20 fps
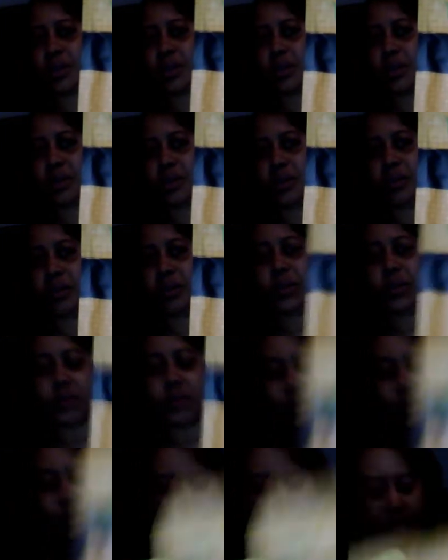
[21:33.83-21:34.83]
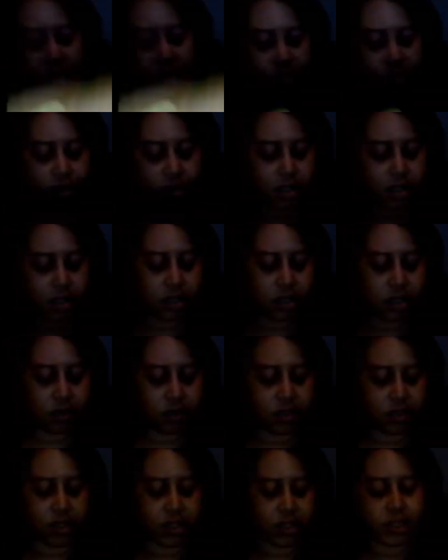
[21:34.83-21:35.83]
you a boost or whatever. And
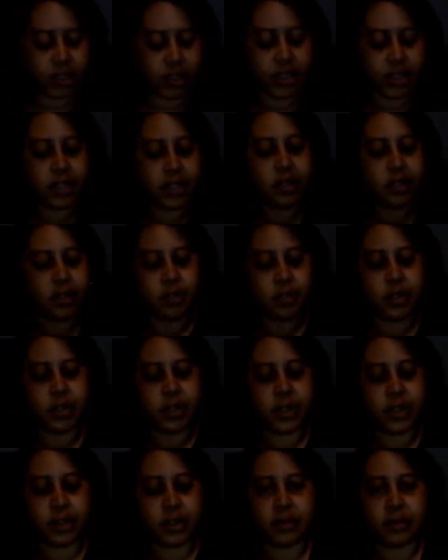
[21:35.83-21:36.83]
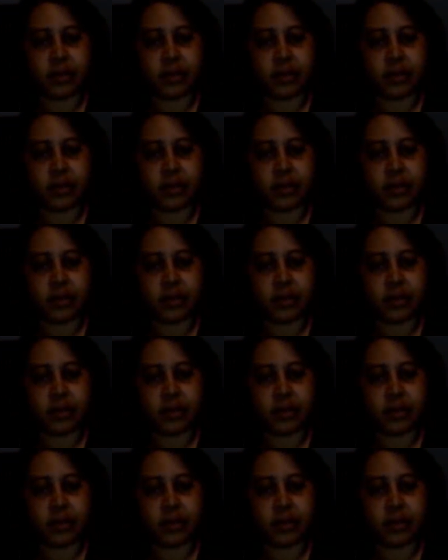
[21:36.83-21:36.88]
what I liked about it,